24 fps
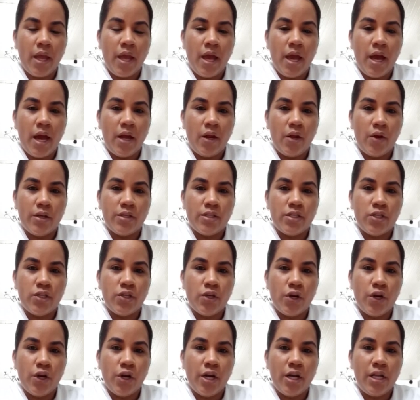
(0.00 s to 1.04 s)
and also
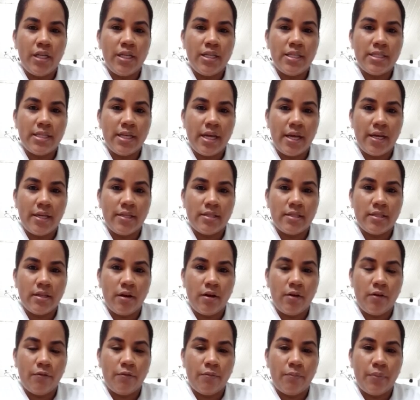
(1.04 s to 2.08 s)
the early signs
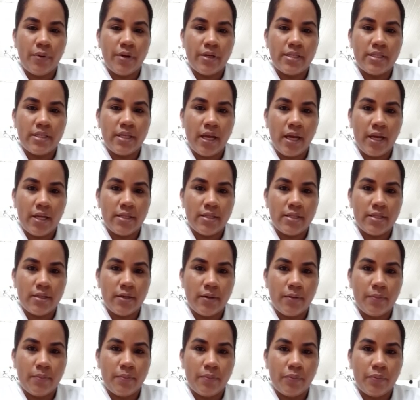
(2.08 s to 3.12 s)
of breast
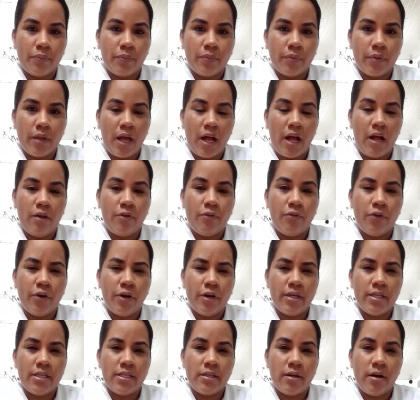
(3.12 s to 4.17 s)
cancer. I'll
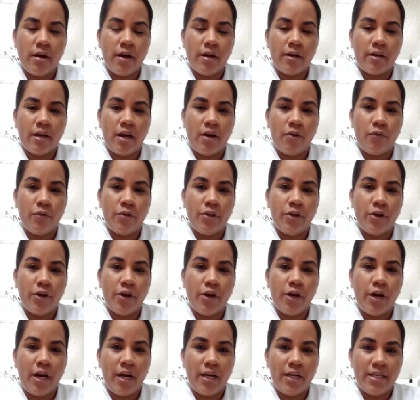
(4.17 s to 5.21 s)
first start off with the
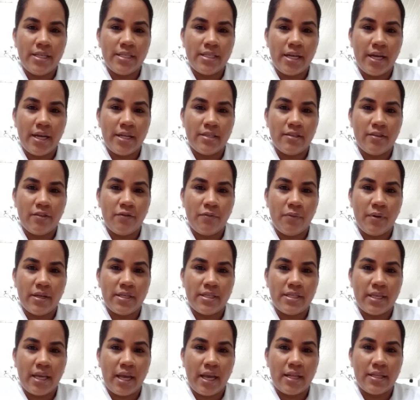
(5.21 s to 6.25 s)
early signs of
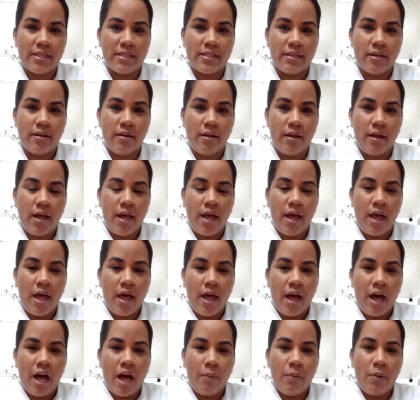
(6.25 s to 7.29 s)
breast cancer.
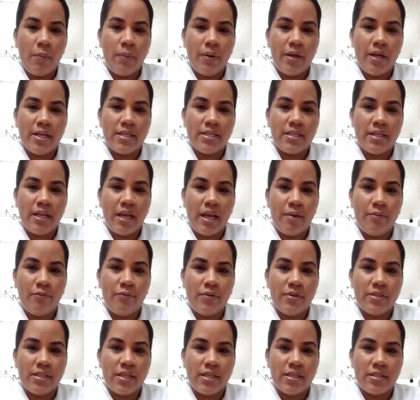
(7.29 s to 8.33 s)
I'll be placing
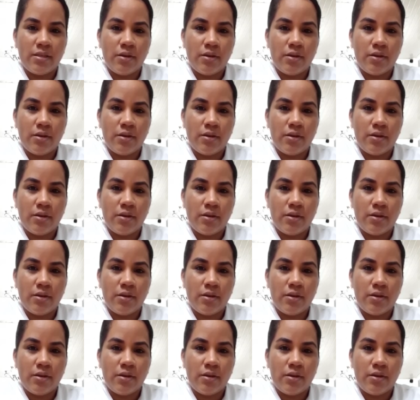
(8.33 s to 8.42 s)
emphasis